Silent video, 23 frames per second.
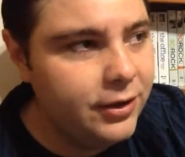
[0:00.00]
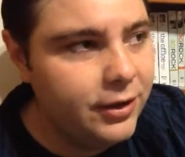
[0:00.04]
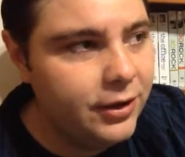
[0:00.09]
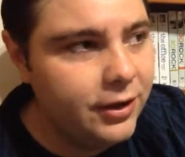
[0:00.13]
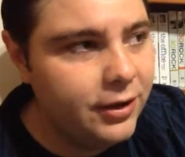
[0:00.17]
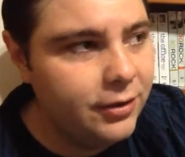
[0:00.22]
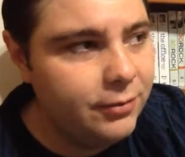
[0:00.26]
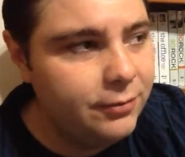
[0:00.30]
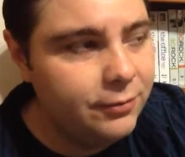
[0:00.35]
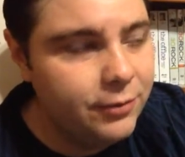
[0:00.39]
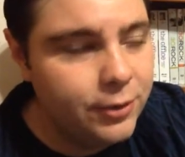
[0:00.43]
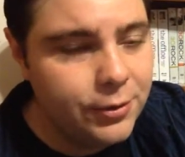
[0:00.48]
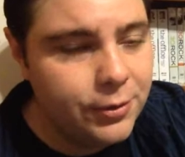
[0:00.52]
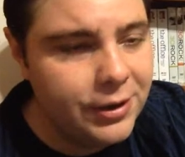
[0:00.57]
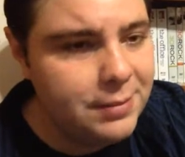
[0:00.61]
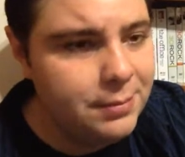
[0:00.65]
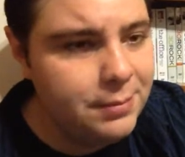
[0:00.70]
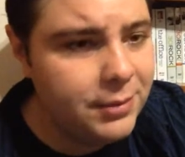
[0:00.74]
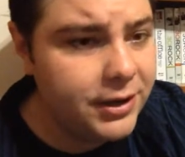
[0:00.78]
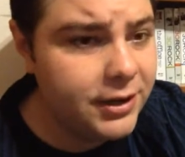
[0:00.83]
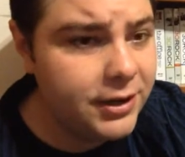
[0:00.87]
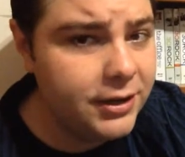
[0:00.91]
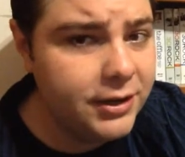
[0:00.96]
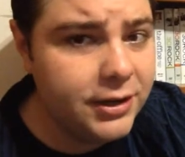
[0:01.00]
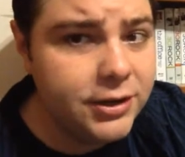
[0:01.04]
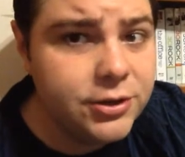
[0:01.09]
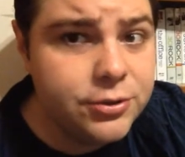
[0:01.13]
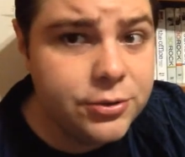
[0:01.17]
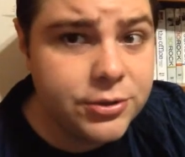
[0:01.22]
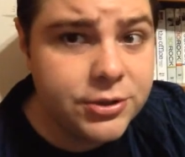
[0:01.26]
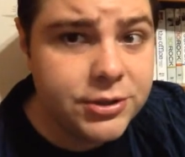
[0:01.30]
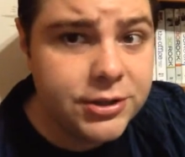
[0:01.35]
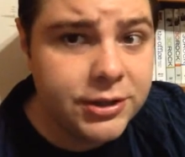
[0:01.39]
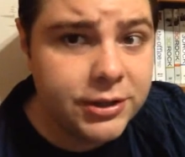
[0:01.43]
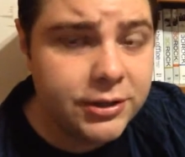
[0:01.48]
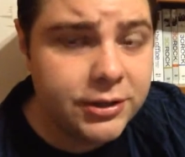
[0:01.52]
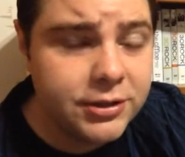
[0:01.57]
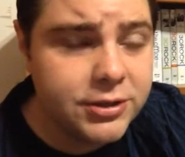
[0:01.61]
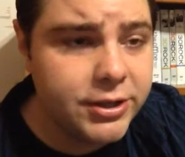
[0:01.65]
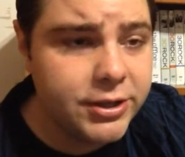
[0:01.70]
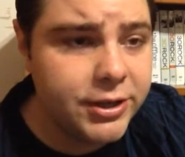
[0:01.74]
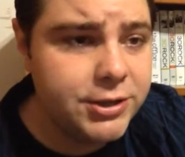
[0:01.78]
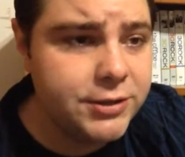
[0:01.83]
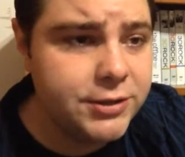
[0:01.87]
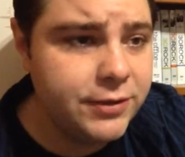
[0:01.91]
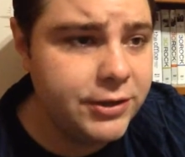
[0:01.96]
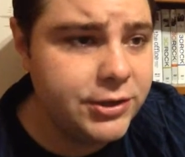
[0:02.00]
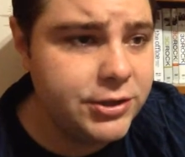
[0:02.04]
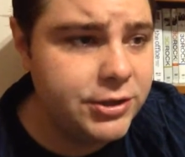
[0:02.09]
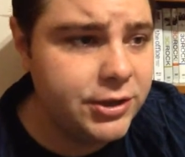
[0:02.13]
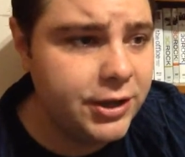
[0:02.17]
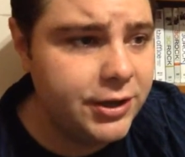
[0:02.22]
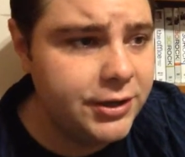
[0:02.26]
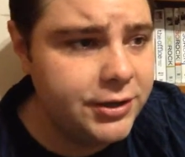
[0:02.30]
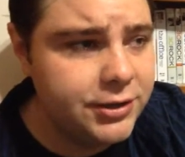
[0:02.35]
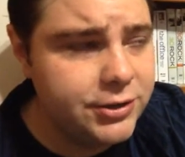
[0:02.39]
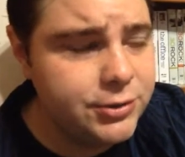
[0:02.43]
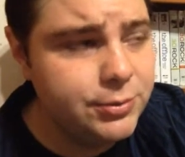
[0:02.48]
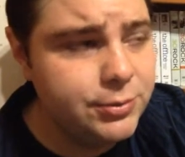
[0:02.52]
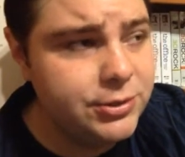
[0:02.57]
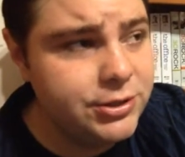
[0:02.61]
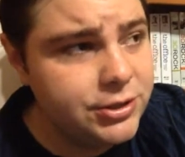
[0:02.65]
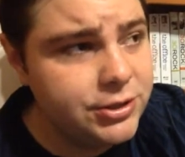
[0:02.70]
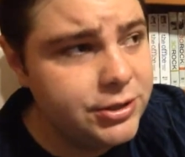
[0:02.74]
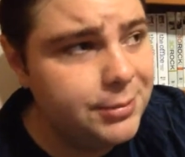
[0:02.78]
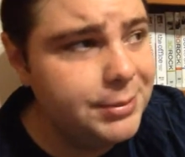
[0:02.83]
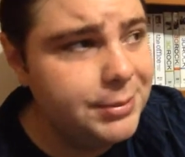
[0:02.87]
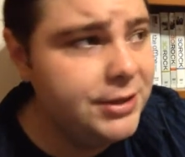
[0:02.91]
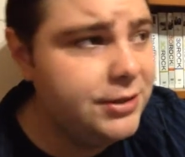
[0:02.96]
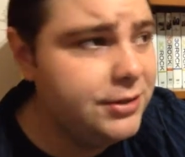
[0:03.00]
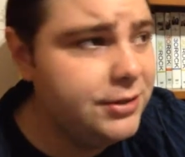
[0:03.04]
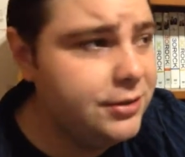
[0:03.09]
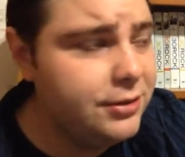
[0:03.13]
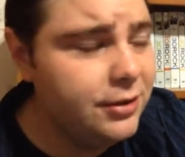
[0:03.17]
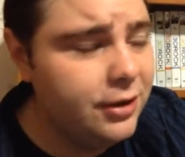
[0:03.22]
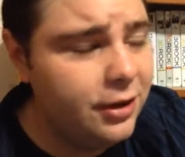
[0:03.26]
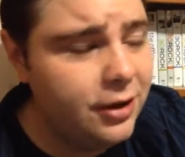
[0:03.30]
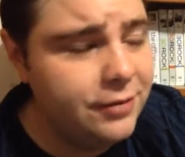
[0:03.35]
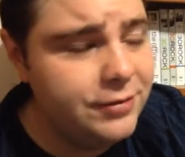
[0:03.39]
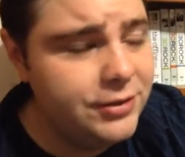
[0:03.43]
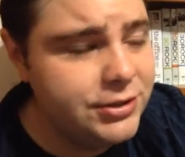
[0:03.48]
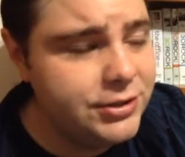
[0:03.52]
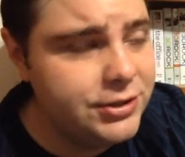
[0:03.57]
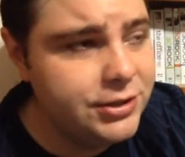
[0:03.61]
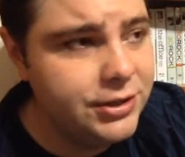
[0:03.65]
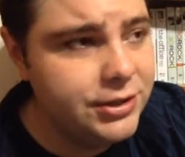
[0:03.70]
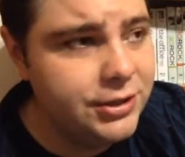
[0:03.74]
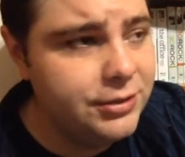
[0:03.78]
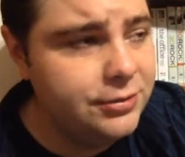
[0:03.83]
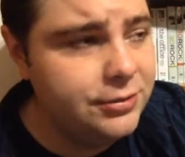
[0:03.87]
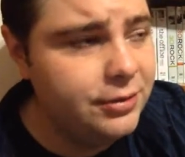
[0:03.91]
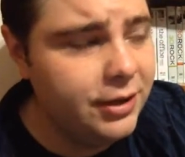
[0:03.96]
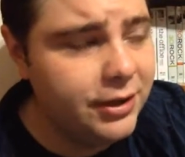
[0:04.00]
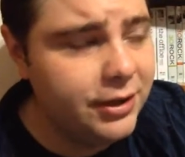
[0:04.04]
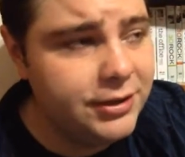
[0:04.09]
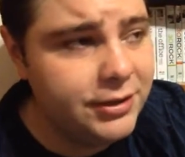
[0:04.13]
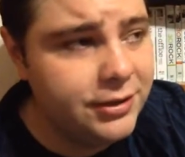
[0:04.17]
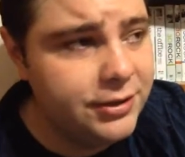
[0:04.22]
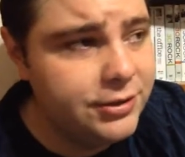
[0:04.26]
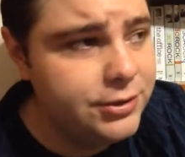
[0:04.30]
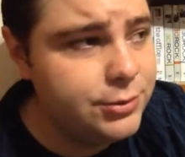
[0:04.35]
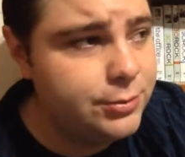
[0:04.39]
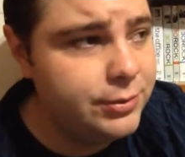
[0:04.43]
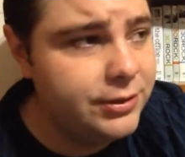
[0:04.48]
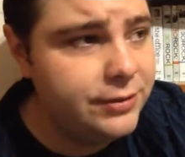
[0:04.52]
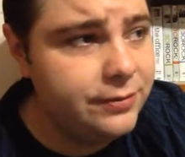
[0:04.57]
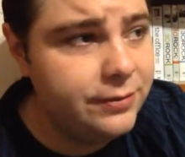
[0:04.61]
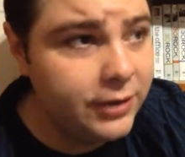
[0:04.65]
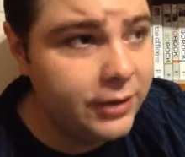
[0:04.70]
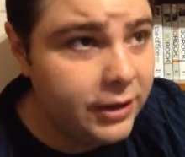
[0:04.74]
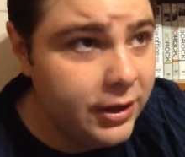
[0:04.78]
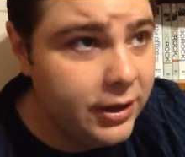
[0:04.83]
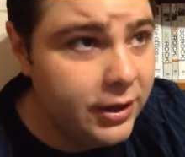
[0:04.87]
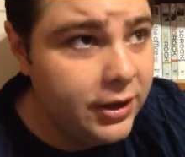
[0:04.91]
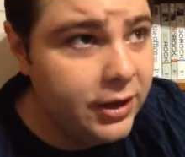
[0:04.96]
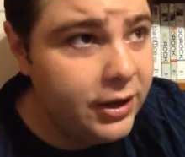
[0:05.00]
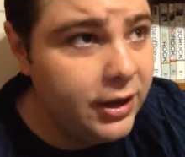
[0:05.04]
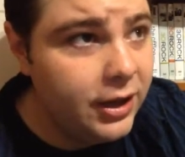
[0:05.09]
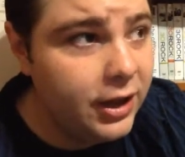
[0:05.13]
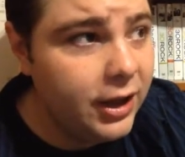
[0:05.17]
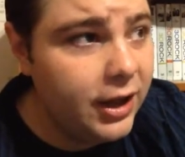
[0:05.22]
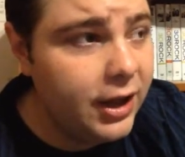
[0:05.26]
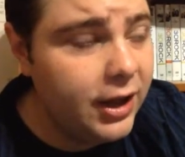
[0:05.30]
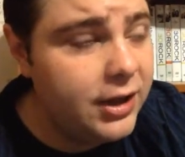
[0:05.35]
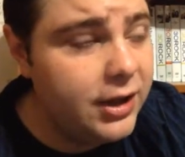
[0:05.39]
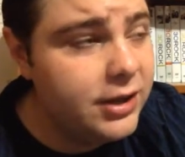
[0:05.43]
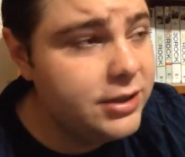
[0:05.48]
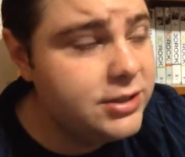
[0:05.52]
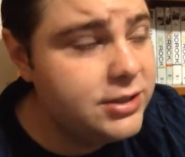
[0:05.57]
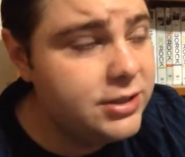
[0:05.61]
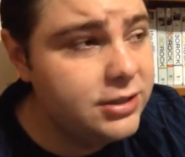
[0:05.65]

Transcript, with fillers: a, a great many interesting science fiction ideas, which, I mean, obviously, ideas we've uh,